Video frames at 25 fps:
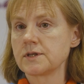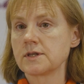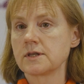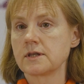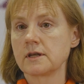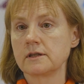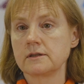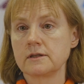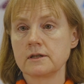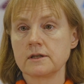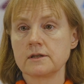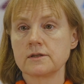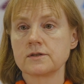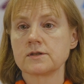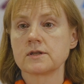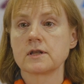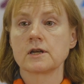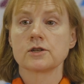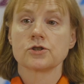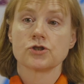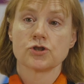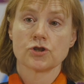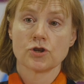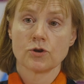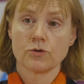studies
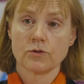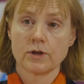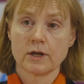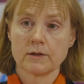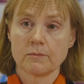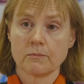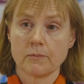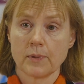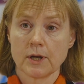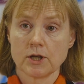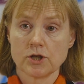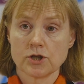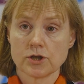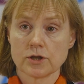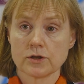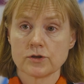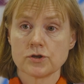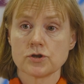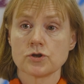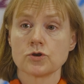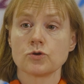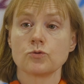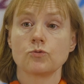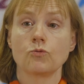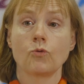that show that
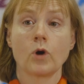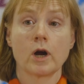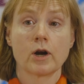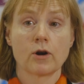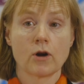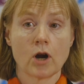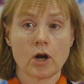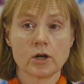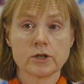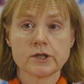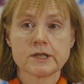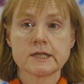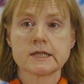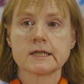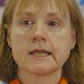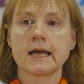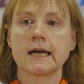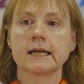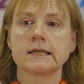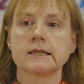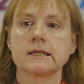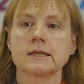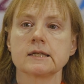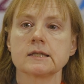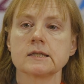patients who were on
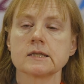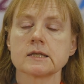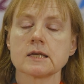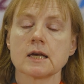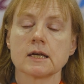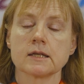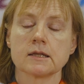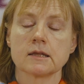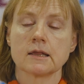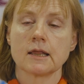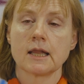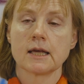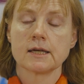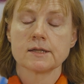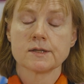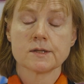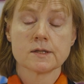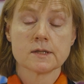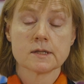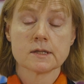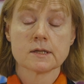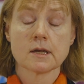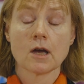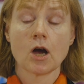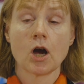statins had
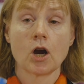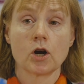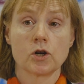less